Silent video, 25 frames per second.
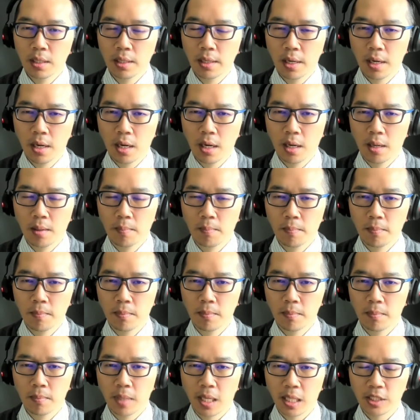
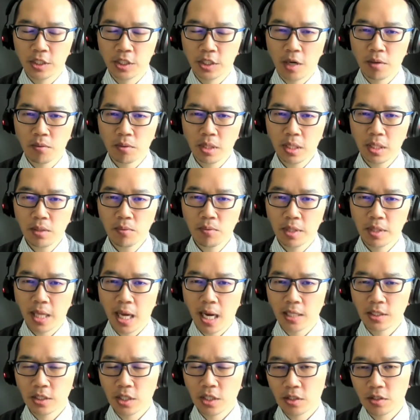like generally with
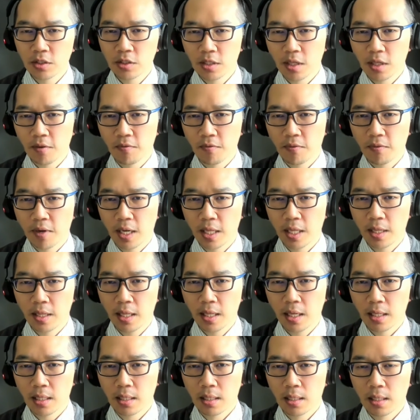Agile stuff, I
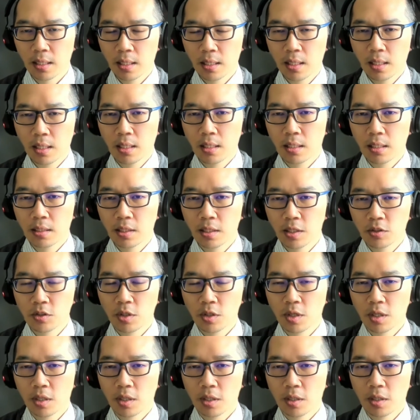think
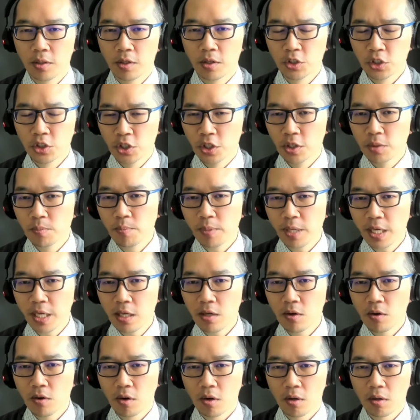there should be
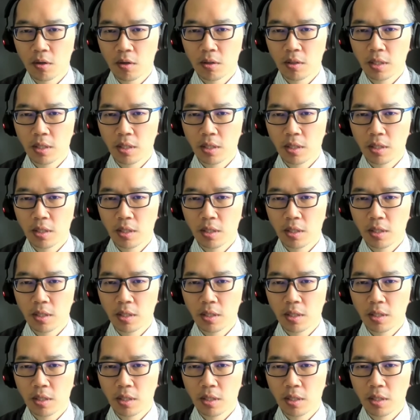or